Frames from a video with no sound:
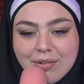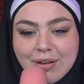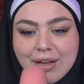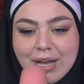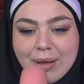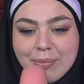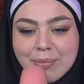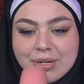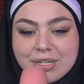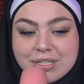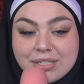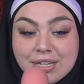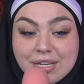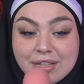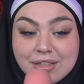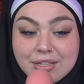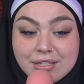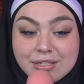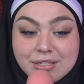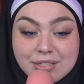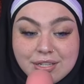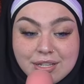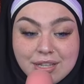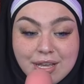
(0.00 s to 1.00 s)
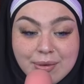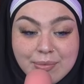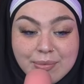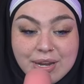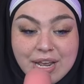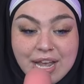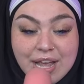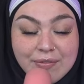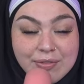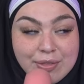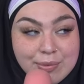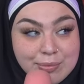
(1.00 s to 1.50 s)
You know what? I'm going to send this to them
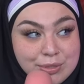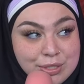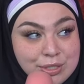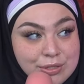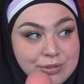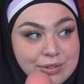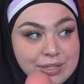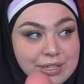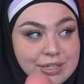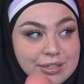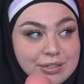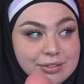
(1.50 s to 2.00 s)
and have them sue